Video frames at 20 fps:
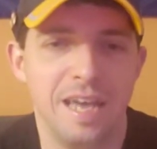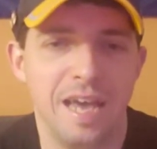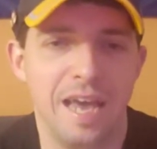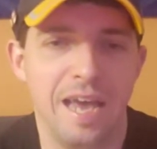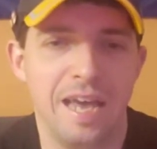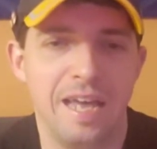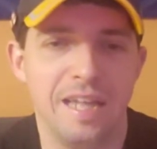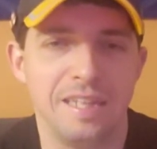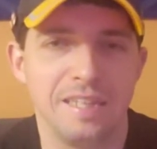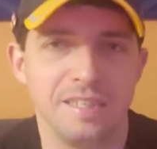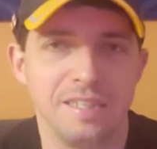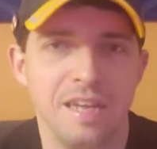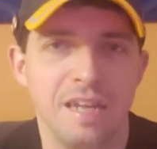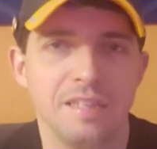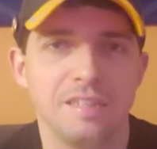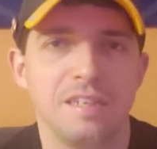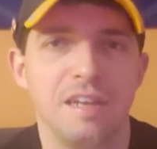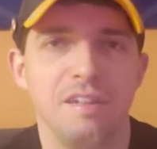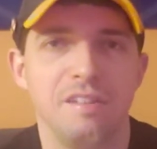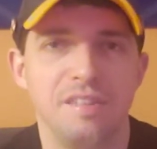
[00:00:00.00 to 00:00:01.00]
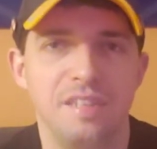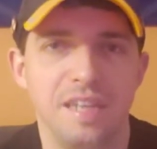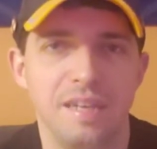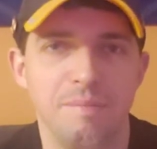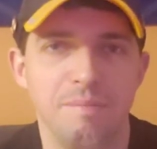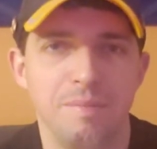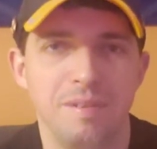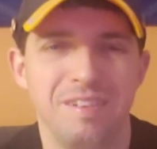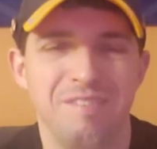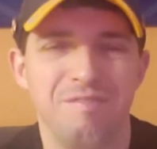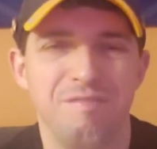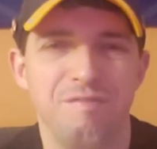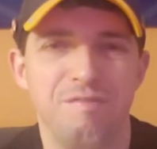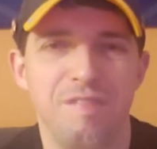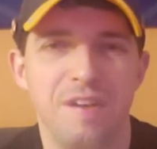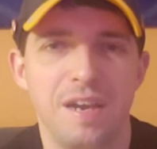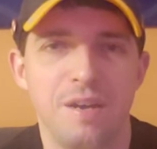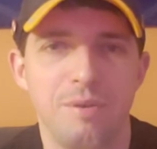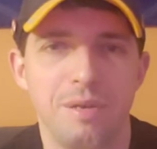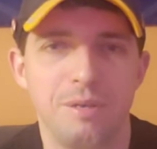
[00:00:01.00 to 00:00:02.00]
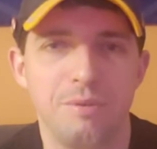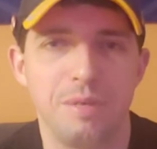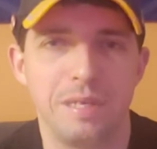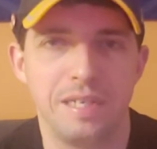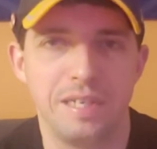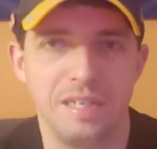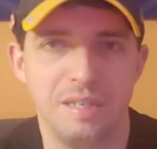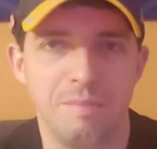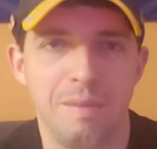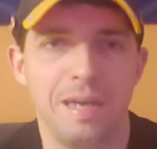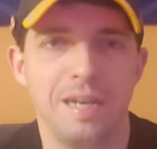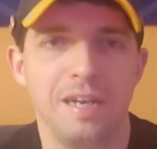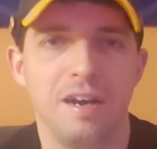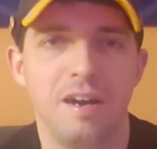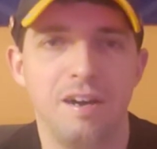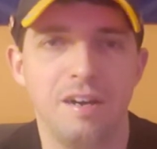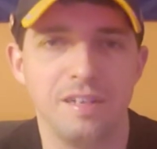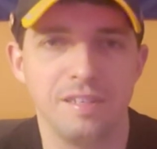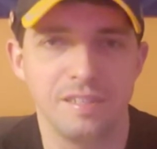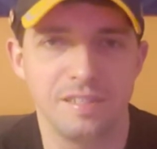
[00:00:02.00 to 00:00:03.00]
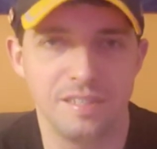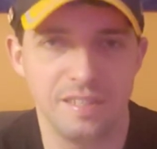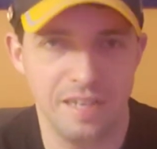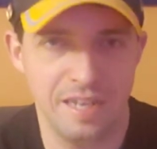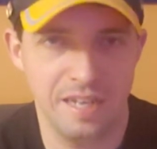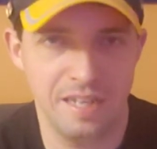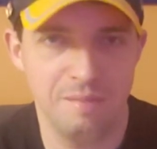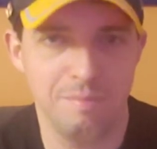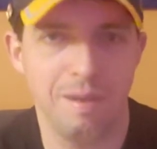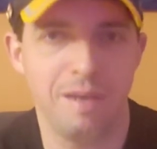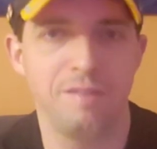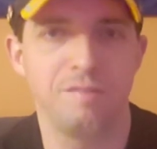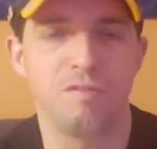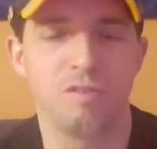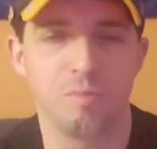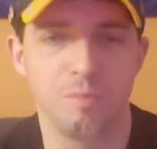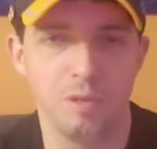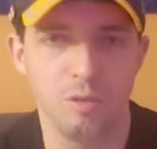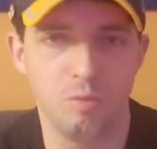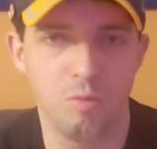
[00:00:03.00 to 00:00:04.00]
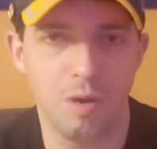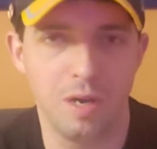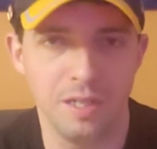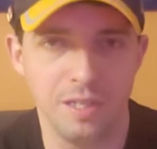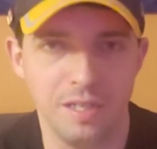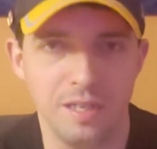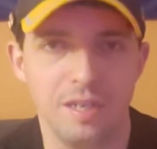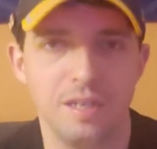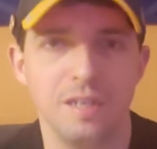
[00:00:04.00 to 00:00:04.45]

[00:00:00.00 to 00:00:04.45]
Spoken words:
and got condemned very quickly by Haas and by Formula One.